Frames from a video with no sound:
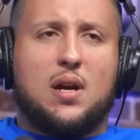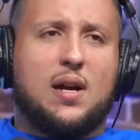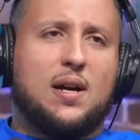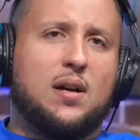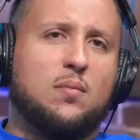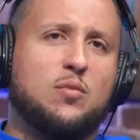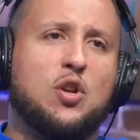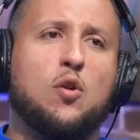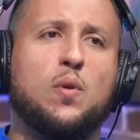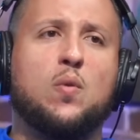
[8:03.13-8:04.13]

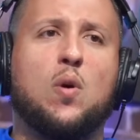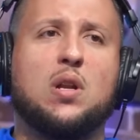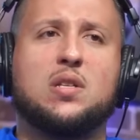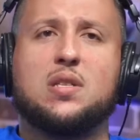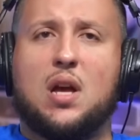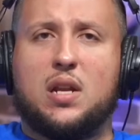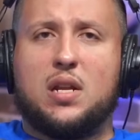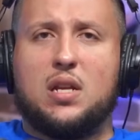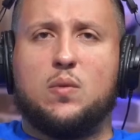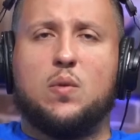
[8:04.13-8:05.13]
We want to
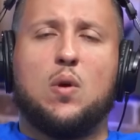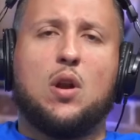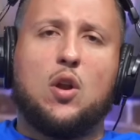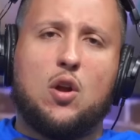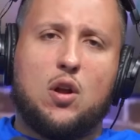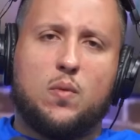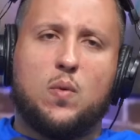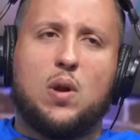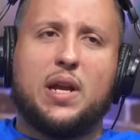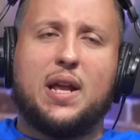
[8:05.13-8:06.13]
study, we want to learn, we
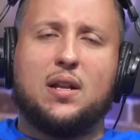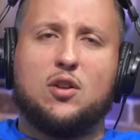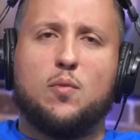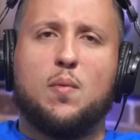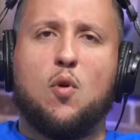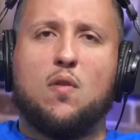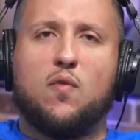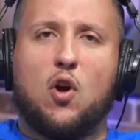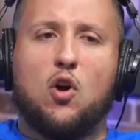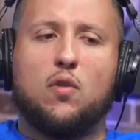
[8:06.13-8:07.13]
want to get a little bit more
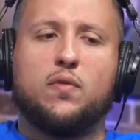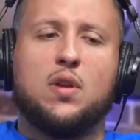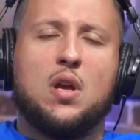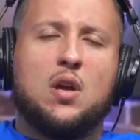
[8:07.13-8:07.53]
involved,